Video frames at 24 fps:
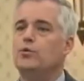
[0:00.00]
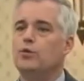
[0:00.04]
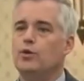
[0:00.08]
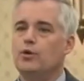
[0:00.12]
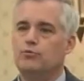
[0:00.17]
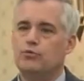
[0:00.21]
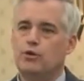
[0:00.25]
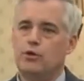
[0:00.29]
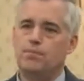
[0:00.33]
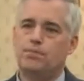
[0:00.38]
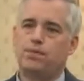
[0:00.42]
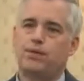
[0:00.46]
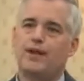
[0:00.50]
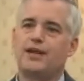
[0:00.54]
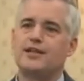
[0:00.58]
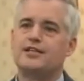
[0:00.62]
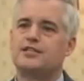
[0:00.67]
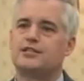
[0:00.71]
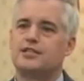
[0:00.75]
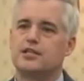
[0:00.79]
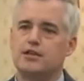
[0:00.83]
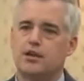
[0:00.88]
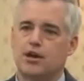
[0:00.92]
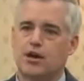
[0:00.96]
would
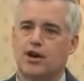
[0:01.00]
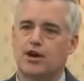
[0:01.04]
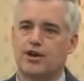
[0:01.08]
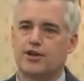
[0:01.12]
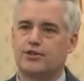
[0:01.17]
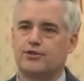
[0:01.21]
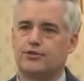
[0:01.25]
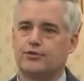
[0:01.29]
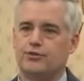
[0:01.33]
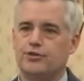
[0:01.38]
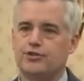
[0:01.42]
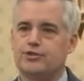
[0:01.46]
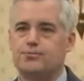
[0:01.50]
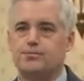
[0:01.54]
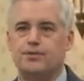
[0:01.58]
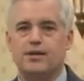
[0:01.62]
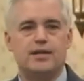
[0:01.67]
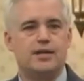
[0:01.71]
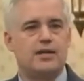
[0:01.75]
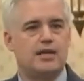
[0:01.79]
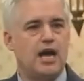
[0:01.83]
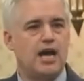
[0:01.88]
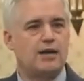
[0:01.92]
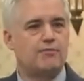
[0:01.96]
replace the Articles,
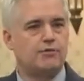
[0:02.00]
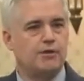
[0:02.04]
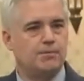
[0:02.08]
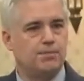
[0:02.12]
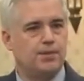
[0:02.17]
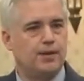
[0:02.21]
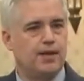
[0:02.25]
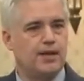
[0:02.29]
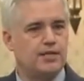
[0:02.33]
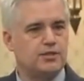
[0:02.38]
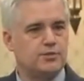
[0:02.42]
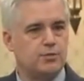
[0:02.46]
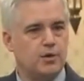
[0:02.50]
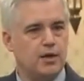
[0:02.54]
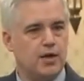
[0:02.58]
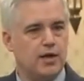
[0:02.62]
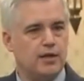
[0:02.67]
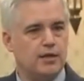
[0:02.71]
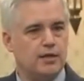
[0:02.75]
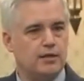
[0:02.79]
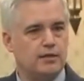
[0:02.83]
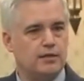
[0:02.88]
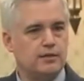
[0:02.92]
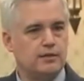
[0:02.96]
but not replace
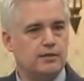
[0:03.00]
what?